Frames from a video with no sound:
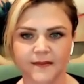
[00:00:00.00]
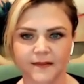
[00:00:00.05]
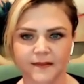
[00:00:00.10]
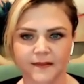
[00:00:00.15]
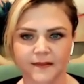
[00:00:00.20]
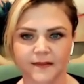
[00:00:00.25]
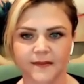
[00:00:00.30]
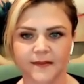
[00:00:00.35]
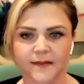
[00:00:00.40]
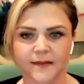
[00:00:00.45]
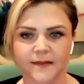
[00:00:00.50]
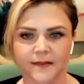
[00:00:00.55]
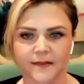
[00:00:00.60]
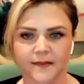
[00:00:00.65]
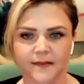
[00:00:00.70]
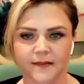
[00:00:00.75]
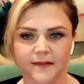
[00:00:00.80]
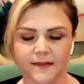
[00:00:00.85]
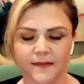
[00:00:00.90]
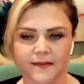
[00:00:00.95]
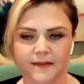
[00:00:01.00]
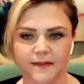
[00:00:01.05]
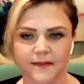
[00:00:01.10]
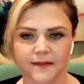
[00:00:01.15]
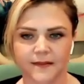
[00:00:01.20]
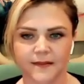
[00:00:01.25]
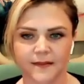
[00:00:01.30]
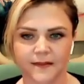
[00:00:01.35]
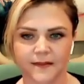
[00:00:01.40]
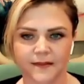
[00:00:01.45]

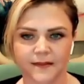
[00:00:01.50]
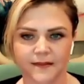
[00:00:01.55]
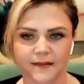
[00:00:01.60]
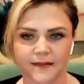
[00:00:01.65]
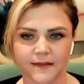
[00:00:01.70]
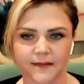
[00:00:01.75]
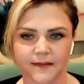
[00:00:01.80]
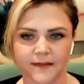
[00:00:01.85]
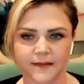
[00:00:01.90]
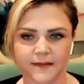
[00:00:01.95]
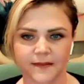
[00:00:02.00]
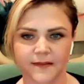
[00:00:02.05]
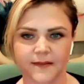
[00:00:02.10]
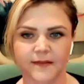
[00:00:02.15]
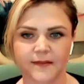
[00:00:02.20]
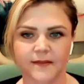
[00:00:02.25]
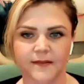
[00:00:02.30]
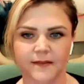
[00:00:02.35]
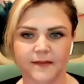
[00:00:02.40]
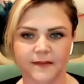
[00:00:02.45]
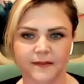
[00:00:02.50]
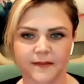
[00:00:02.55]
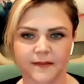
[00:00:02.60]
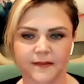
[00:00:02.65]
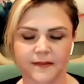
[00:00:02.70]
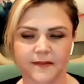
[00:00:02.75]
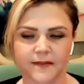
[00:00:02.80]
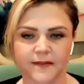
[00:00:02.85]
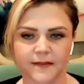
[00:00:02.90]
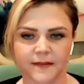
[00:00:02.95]

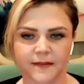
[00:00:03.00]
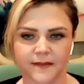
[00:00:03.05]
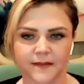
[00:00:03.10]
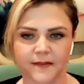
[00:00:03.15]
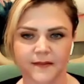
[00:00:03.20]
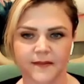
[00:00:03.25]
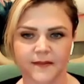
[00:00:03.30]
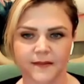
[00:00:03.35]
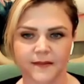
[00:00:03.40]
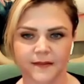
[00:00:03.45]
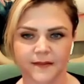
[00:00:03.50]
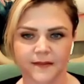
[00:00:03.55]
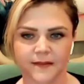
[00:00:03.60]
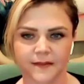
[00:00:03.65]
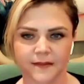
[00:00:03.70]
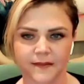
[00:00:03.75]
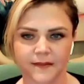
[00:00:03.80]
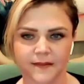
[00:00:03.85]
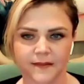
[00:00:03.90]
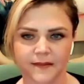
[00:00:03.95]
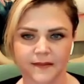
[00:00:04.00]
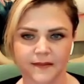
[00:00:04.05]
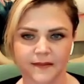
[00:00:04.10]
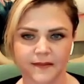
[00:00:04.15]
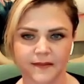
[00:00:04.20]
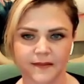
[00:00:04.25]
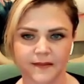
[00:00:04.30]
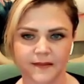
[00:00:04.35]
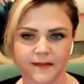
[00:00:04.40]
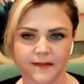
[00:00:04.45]

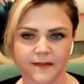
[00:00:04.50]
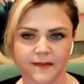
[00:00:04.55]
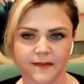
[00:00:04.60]
No words are spoken by the person on screen.